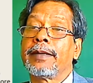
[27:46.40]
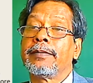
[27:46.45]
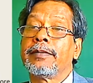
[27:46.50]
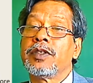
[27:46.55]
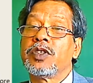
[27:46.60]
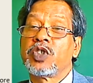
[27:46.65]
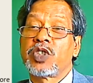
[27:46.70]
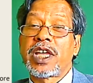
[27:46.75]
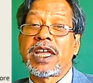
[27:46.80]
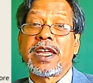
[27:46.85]

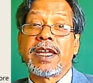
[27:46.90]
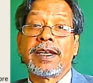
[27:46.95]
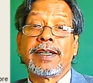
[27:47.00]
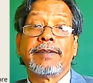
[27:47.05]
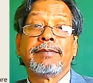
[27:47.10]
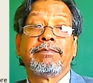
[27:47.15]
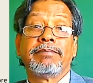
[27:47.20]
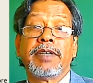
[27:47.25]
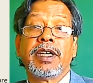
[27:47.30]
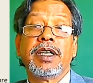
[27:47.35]
saying
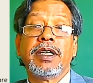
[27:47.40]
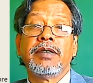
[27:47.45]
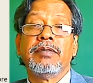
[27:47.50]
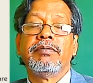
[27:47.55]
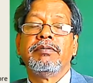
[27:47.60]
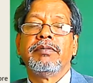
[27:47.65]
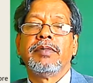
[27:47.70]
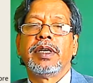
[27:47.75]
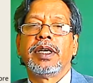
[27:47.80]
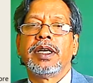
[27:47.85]
in
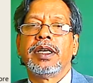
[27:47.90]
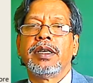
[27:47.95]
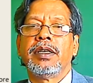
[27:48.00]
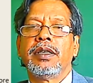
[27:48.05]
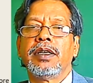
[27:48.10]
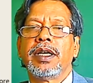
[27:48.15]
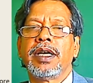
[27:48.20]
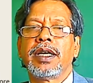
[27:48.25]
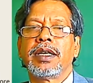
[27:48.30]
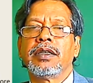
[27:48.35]

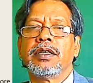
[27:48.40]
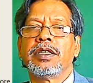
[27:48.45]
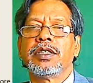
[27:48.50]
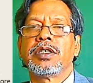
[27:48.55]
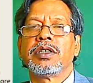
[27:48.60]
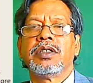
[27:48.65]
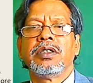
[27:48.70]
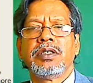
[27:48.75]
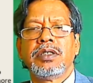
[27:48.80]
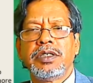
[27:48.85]
English.
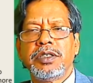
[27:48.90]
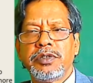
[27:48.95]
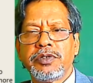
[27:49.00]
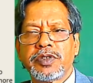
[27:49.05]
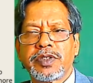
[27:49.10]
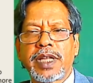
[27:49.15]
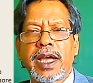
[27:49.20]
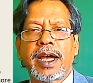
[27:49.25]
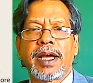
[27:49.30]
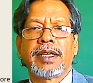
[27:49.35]
Use
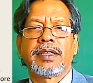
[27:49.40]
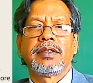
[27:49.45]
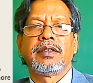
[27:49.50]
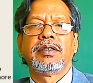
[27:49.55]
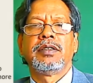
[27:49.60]
that.